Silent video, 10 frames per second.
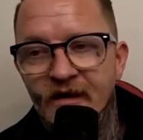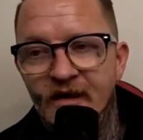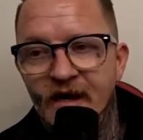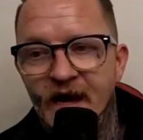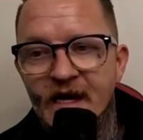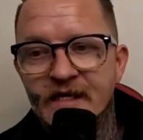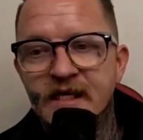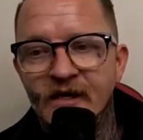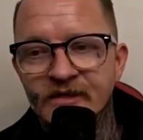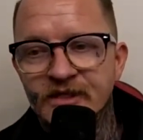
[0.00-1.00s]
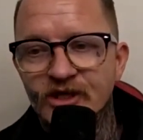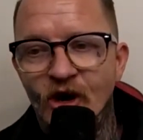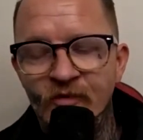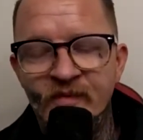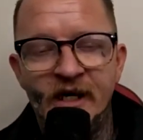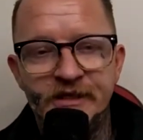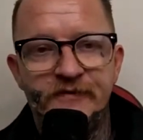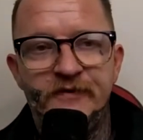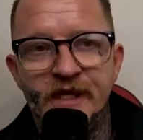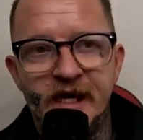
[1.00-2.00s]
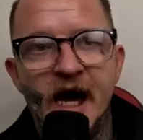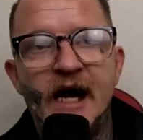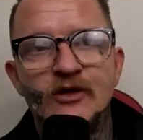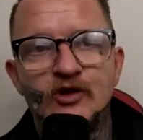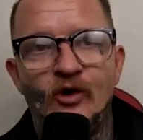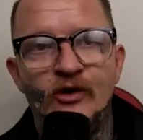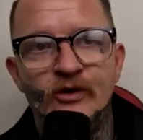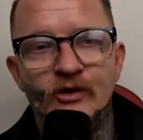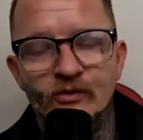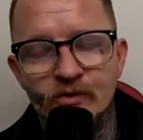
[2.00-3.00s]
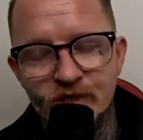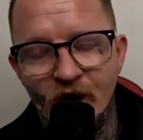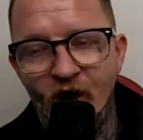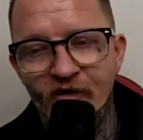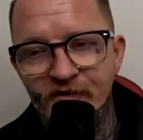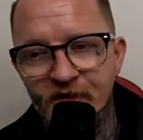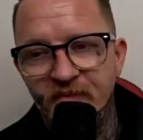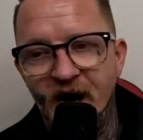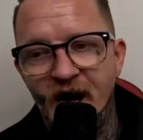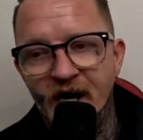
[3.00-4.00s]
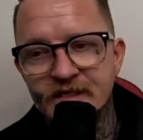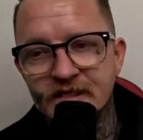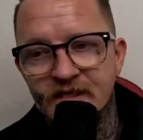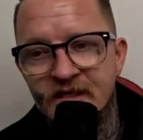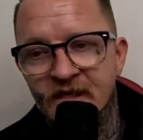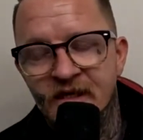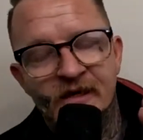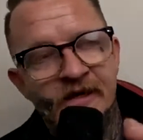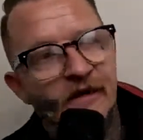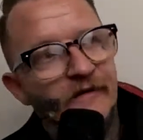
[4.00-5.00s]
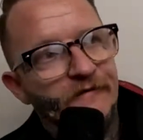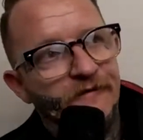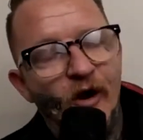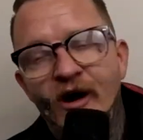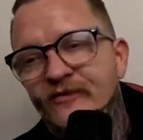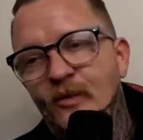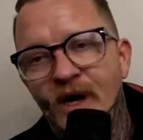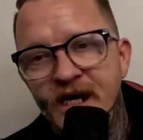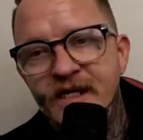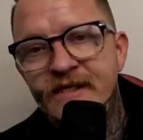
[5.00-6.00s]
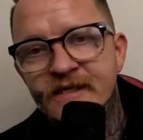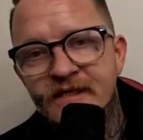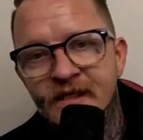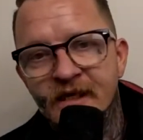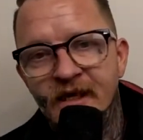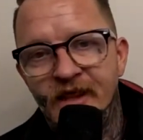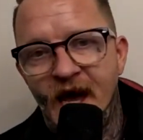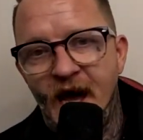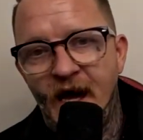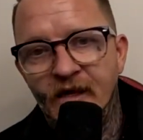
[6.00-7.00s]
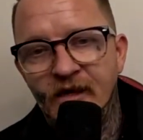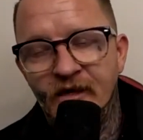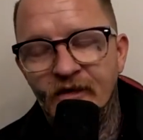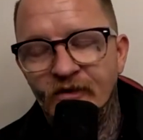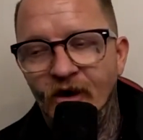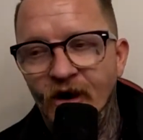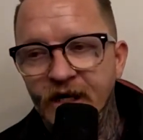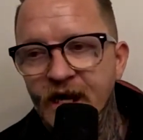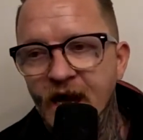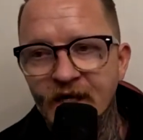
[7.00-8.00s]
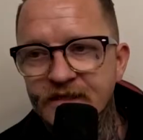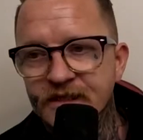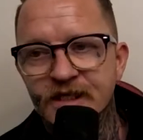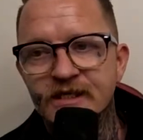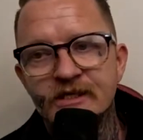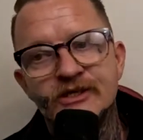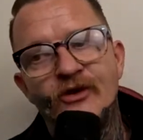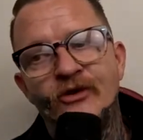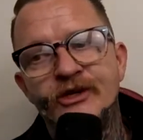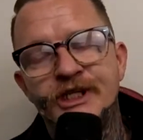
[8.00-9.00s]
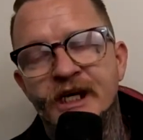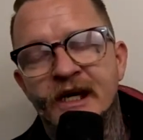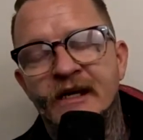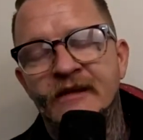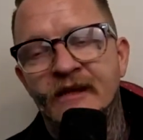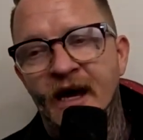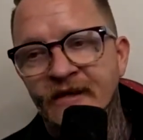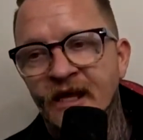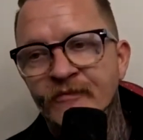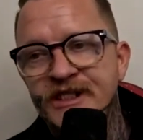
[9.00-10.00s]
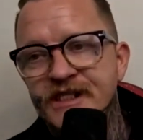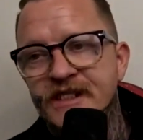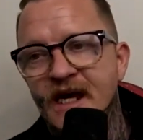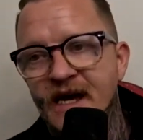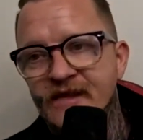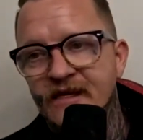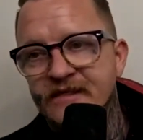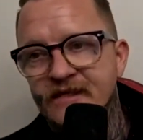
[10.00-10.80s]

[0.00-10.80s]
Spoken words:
has done so much for the Chaos Chronicles over the past 5 weeks that, like, yeah, it's just astonishing. And let me just say that